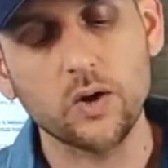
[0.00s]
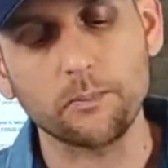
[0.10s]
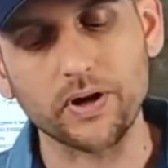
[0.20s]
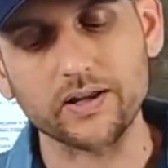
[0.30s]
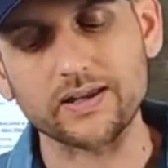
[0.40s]

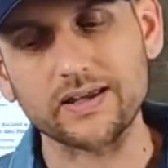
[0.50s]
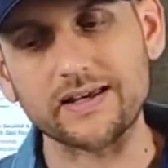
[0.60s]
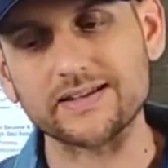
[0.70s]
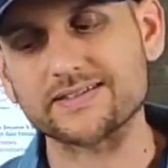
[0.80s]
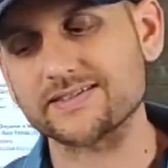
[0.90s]
But
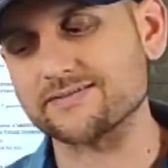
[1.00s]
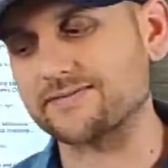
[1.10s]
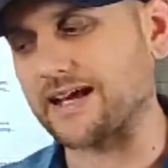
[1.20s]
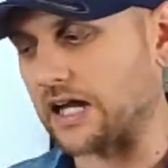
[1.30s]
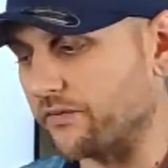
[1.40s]

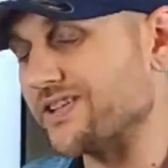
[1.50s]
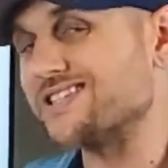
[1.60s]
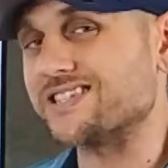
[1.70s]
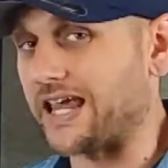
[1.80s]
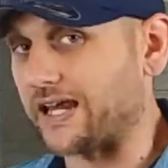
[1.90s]
it's kind of
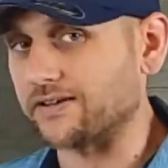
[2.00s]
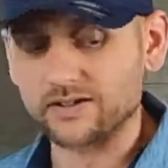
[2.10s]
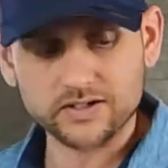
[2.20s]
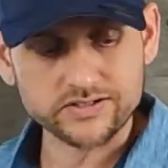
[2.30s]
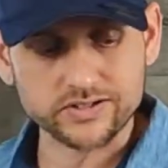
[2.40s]

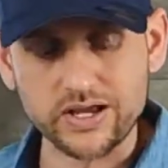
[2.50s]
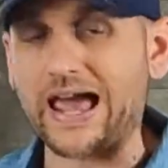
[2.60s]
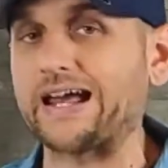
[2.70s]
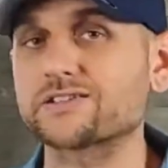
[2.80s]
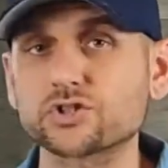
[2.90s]
insane to
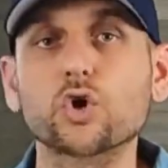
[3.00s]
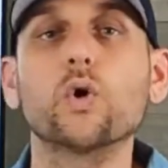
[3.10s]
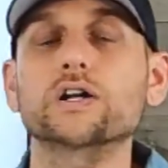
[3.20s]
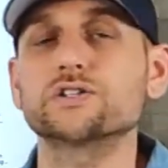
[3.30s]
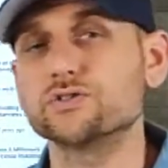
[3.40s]
answer
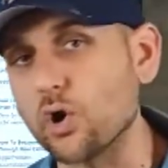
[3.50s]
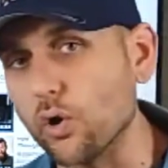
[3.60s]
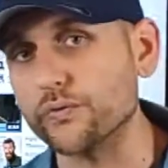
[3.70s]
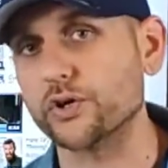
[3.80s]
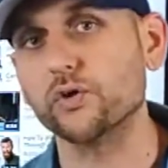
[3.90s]
questions
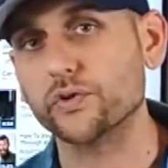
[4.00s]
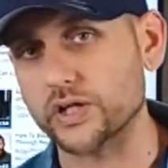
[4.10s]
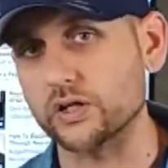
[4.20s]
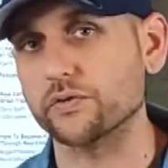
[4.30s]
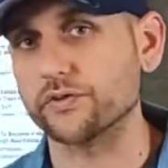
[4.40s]
over and over
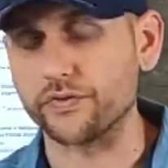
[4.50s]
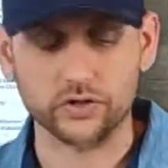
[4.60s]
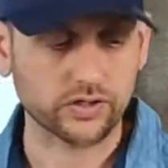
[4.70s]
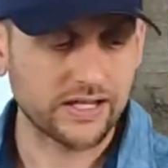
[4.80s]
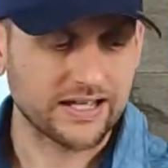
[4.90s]
again over the
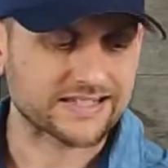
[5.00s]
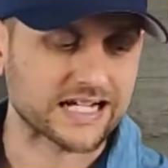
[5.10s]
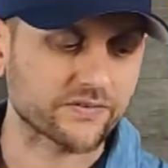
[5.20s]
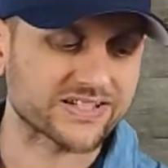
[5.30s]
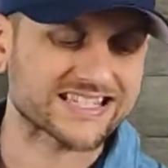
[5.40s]
phone. It's
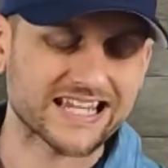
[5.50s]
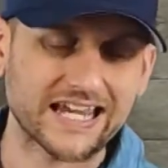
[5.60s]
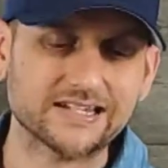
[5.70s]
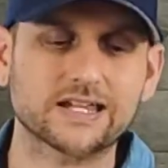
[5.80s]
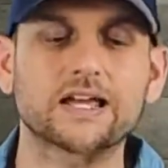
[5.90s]
kind of
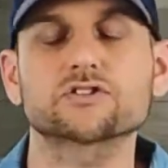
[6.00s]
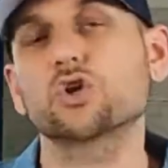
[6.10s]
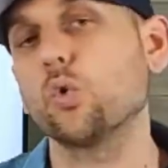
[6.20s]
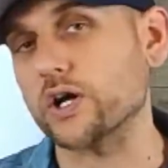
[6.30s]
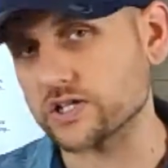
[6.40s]
insane to answer
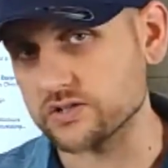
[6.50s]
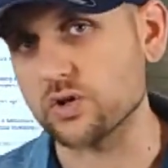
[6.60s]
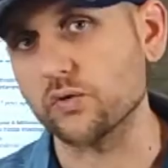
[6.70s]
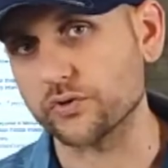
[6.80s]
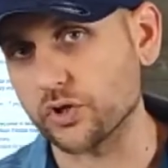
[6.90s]
questions
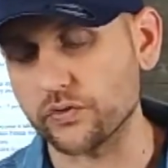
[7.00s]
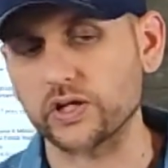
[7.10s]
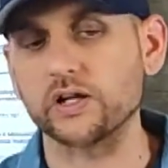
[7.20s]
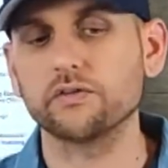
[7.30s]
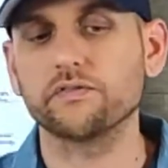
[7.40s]
over and over
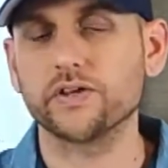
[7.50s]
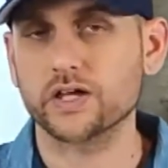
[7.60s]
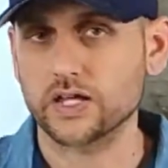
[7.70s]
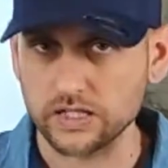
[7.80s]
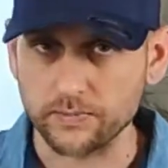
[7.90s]
again
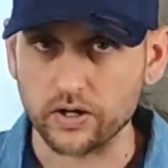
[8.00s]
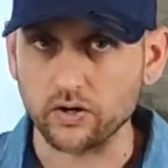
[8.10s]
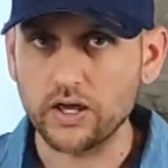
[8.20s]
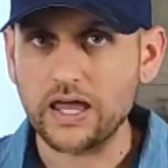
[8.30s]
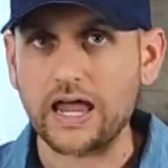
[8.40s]
via
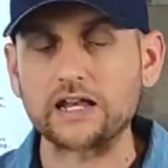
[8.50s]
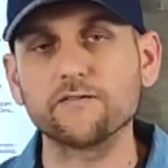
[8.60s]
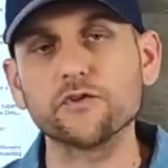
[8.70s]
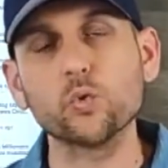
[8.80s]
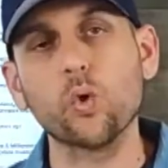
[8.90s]
email. And
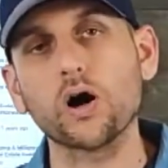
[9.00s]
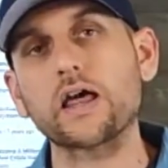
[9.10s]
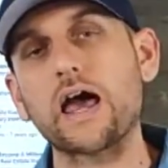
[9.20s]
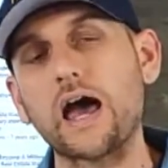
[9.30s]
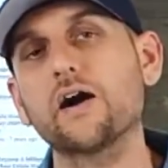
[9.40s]
if you want
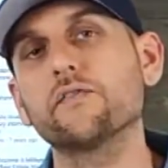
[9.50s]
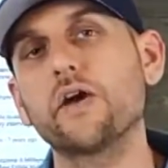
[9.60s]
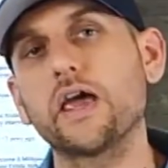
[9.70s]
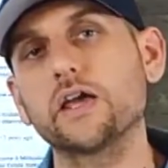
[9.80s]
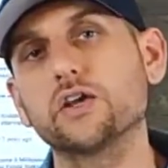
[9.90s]
to
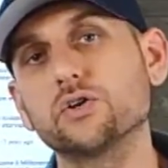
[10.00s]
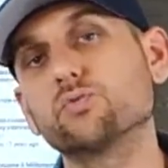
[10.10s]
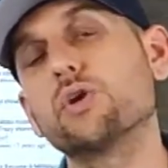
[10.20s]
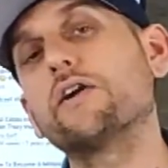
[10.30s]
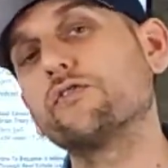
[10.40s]
have a good
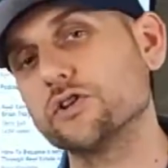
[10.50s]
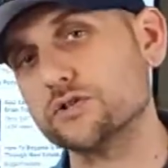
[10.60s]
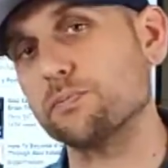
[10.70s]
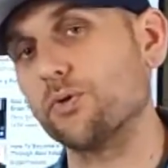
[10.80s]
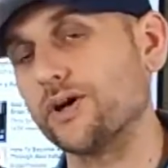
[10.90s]

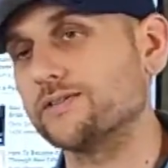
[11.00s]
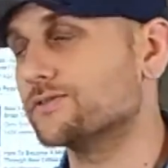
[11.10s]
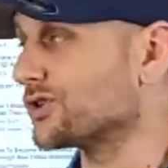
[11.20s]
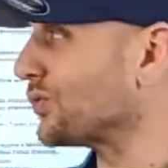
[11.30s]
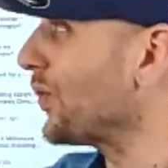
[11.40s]
reference point, your